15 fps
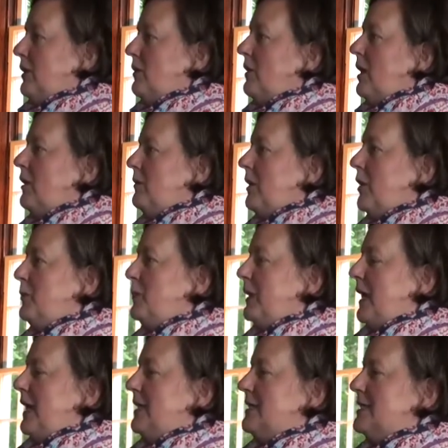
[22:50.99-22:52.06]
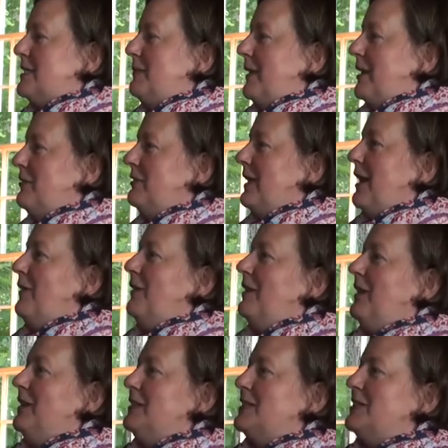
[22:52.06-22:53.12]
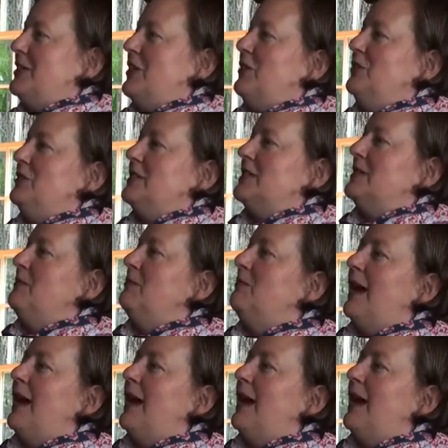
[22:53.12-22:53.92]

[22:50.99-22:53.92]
Our, our plan is to make flour on stones.